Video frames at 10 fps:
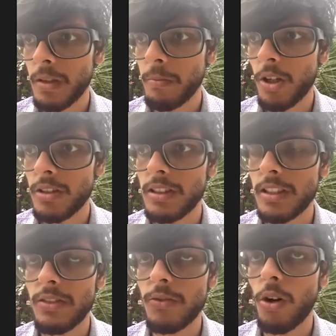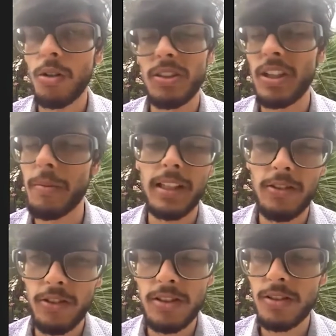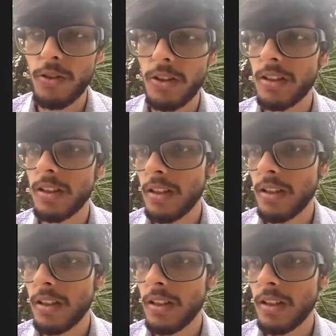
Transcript: because it doesn't, there are many reasons for it.